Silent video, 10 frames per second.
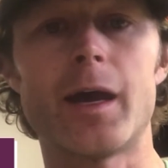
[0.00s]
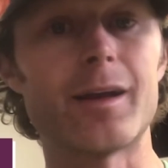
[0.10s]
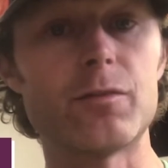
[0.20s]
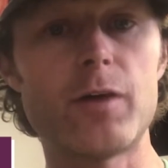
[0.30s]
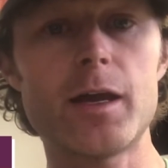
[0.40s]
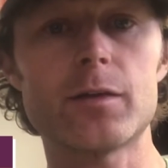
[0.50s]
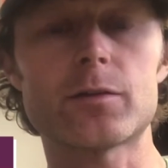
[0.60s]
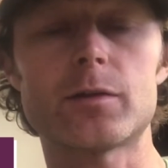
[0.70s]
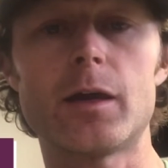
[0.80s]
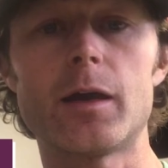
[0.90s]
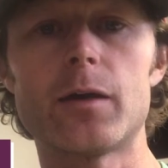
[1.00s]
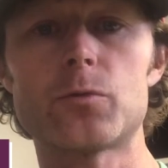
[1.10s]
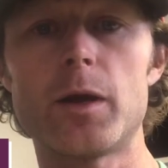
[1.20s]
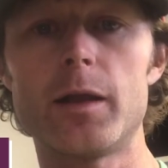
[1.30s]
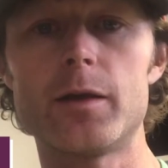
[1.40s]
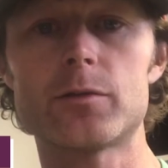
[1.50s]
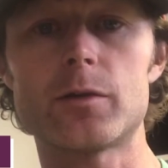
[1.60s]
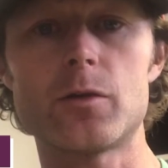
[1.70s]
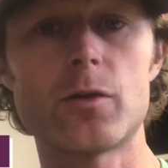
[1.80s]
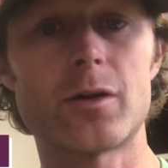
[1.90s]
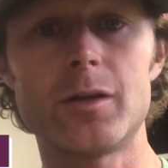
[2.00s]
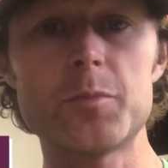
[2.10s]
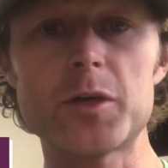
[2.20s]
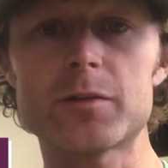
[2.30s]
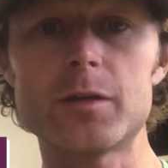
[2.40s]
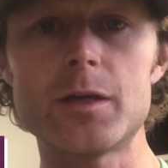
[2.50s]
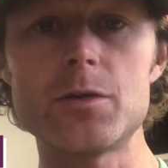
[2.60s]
in advance, as well as you're in Olympic City,